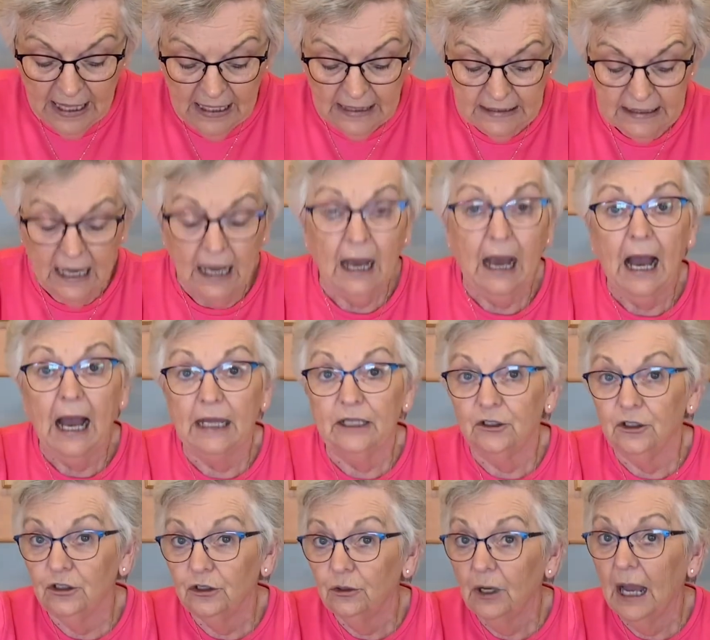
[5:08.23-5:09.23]
Now, I
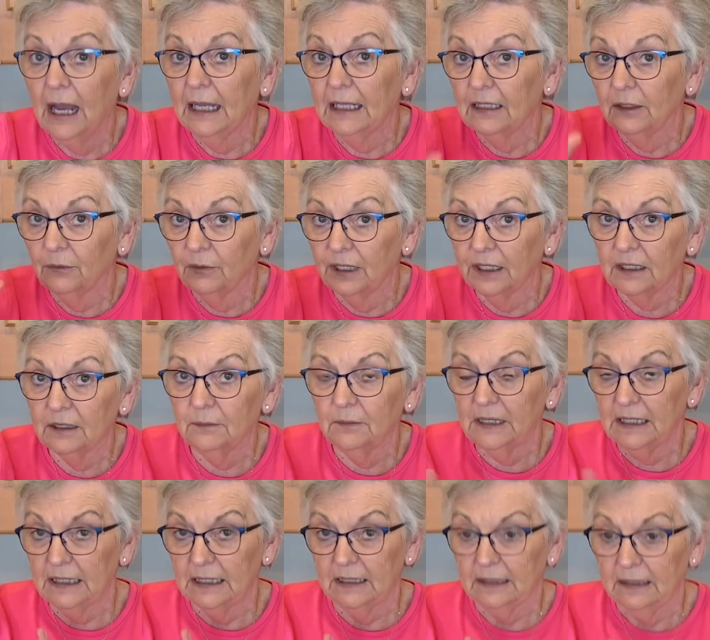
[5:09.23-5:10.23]
do highly
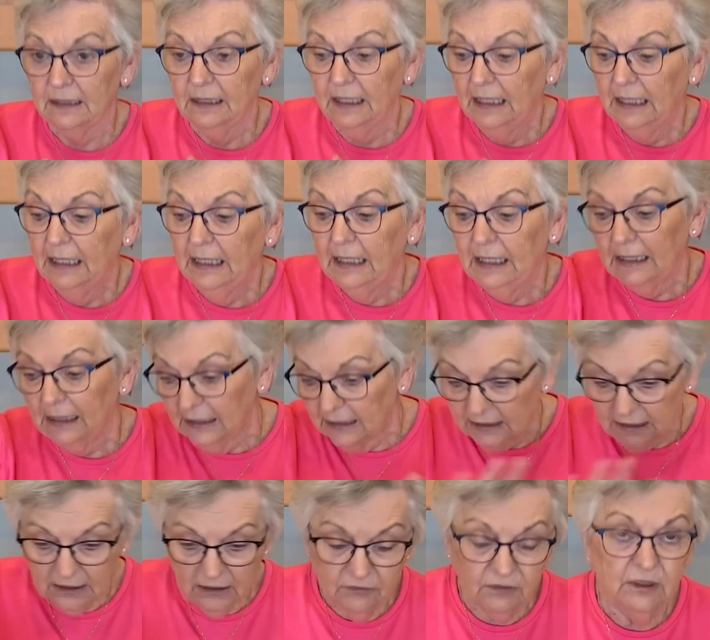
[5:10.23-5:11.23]
recommend
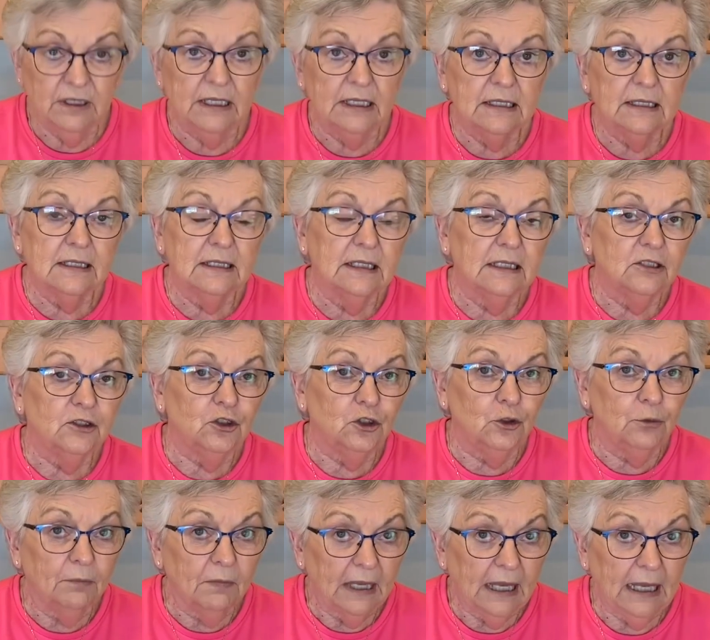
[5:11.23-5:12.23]
any of these that
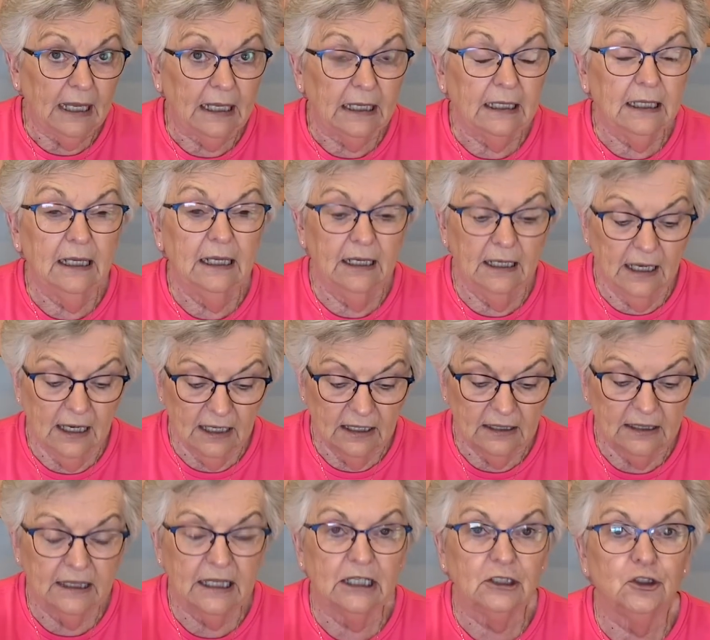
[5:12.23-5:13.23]
you make,
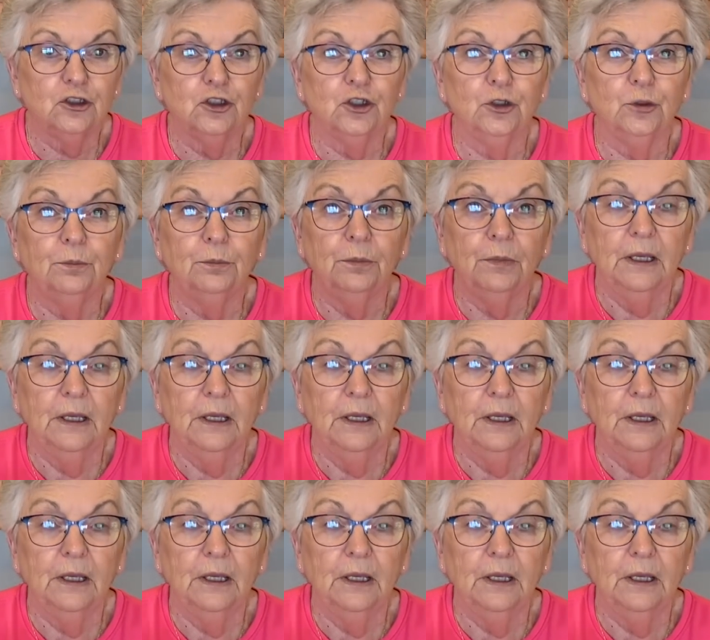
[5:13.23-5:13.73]
that you,